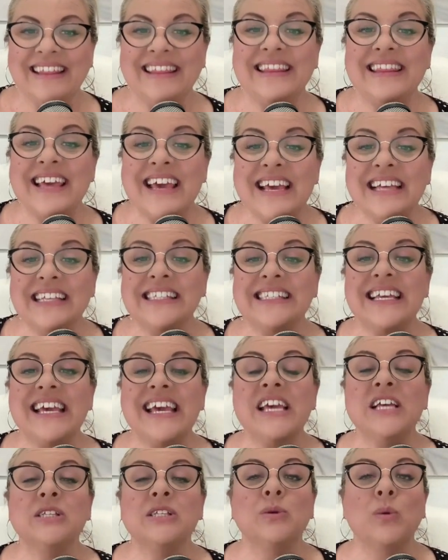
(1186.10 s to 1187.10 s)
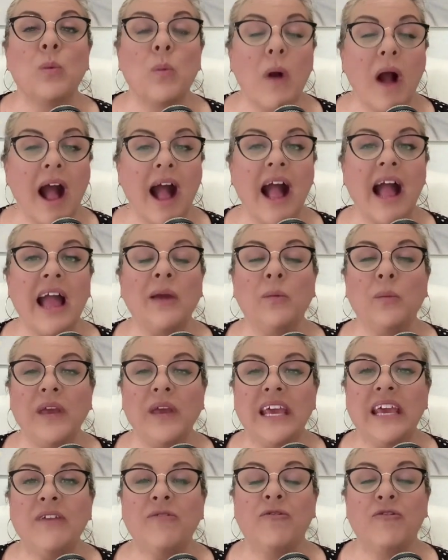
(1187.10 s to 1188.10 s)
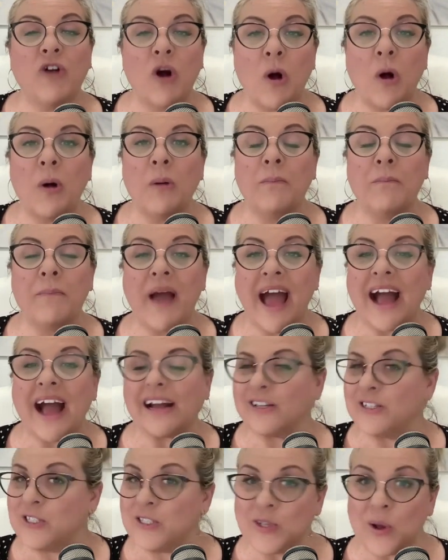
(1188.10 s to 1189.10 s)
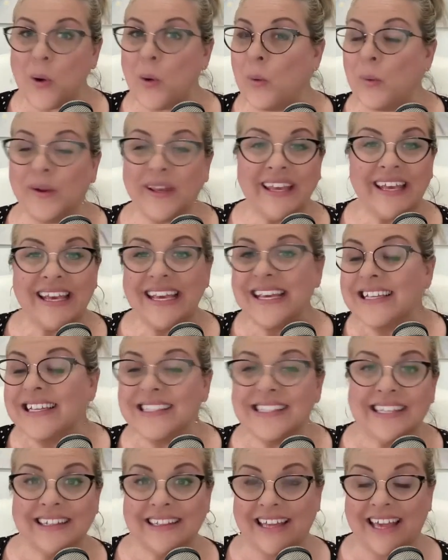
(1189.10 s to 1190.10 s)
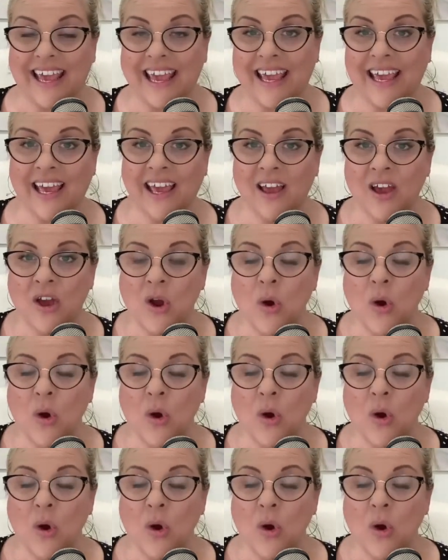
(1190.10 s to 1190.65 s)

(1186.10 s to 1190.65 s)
This is why we fall back so easily